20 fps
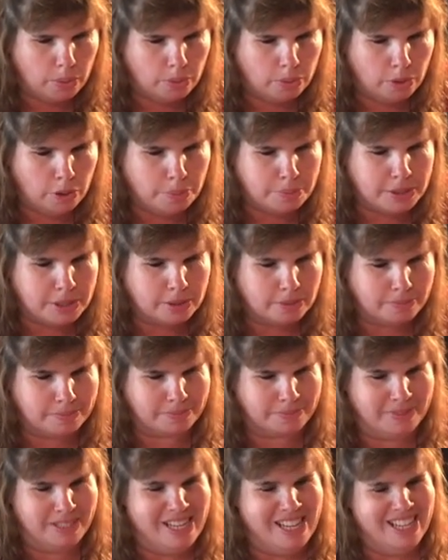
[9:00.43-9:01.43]
Whoops.
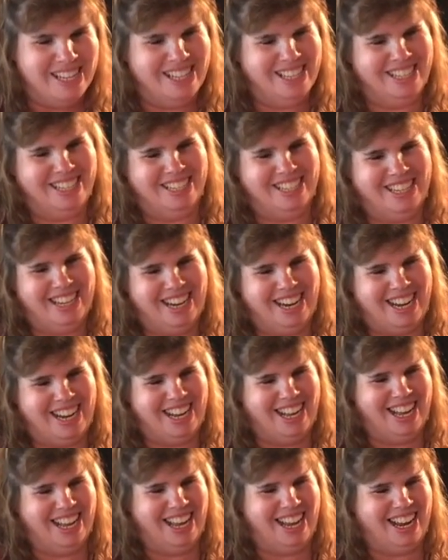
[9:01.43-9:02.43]
Hang
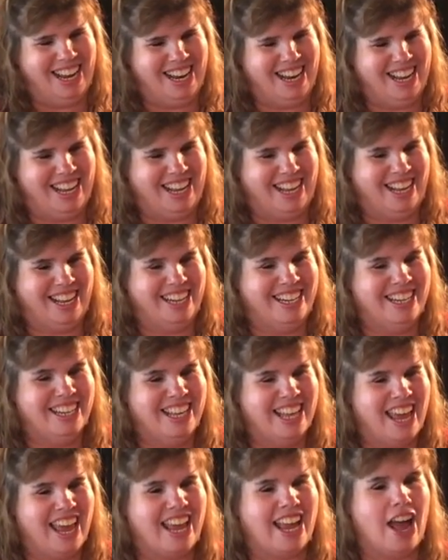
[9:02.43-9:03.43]

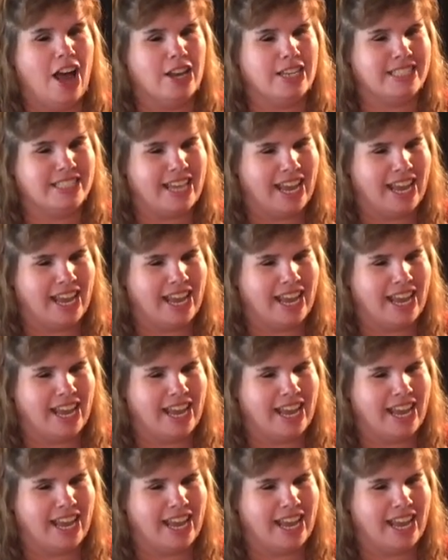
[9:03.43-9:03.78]
on a